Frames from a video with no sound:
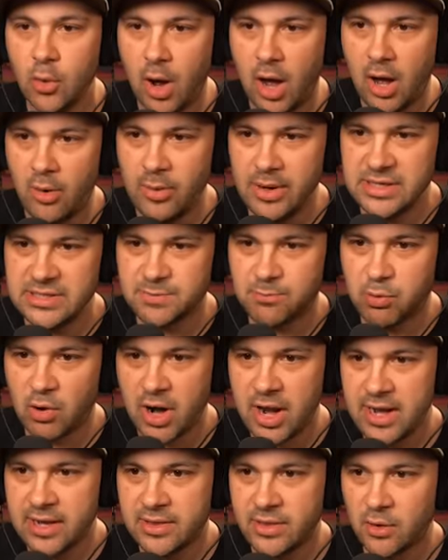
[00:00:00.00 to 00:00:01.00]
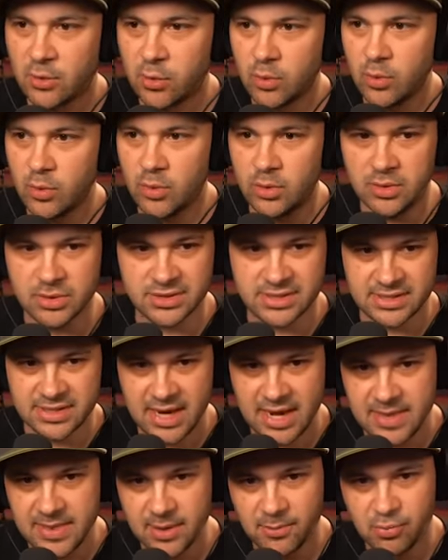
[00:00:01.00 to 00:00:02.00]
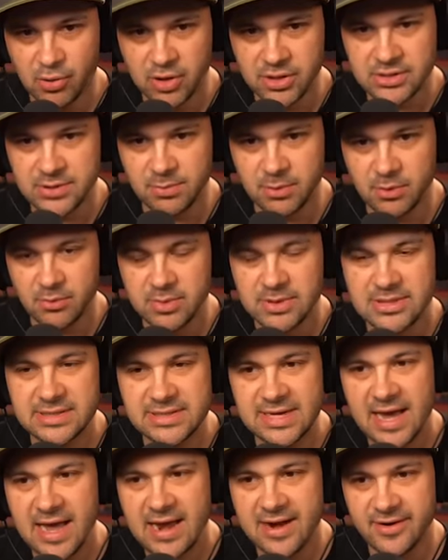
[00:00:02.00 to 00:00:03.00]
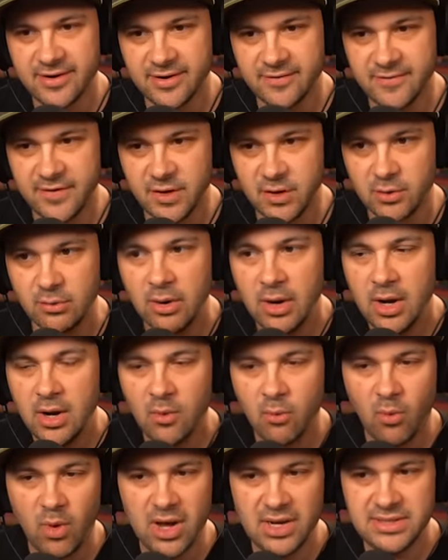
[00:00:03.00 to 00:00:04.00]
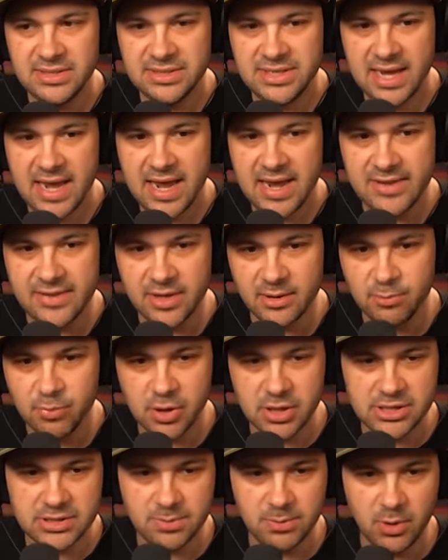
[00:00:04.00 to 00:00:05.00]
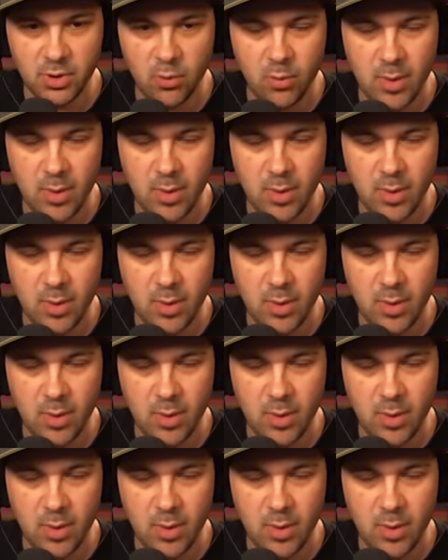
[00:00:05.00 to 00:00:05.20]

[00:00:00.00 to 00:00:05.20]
always break the rules, and the principal was tired of you. One day, the principal